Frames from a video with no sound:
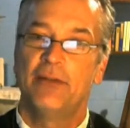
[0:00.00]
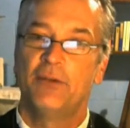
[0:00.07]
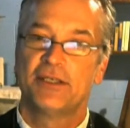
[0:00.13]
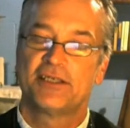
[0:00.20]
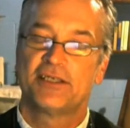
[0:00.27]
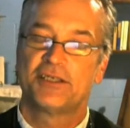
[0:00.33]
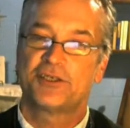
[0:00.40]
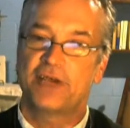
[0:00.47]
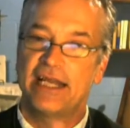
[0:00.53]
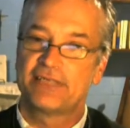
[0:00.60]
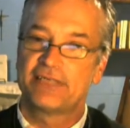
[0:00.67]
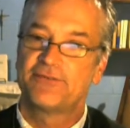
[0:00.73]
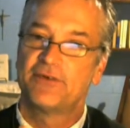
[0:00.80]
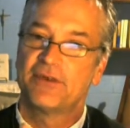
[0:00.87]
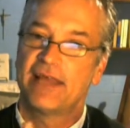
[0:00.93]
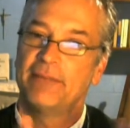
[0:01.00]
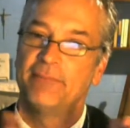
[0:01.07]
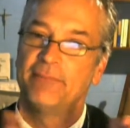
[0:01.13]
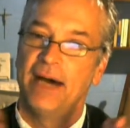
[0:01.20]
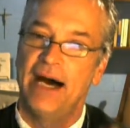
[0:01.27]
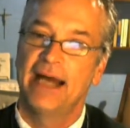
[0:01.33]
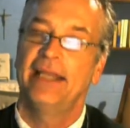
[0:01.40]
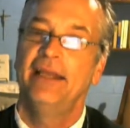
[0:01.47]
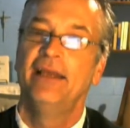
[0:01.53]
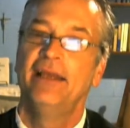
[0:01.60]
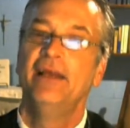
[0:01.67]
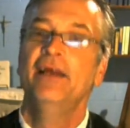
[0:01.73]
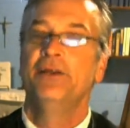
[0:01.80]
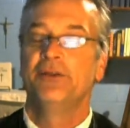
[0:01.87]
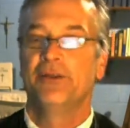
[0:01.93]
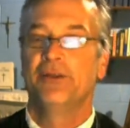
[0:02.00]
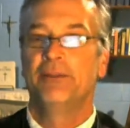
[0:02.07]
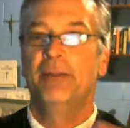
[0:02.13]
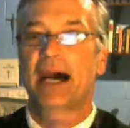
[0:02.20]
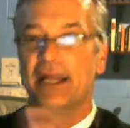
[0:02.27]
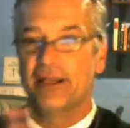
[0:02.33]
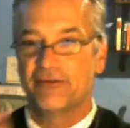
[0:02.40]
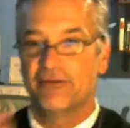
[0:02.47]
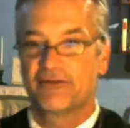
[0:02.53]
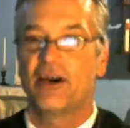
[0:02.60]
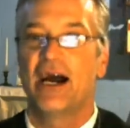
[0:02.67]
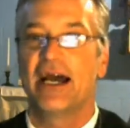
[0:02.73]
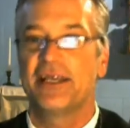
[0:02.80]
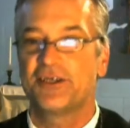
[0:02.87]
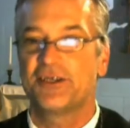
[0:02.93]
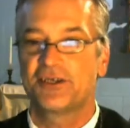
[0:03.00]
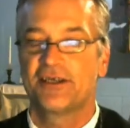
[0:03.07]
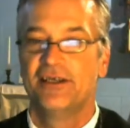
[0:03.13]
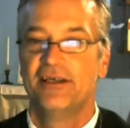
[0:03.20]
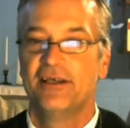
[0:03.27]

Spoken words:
wants to transfer that body to the body of Christ,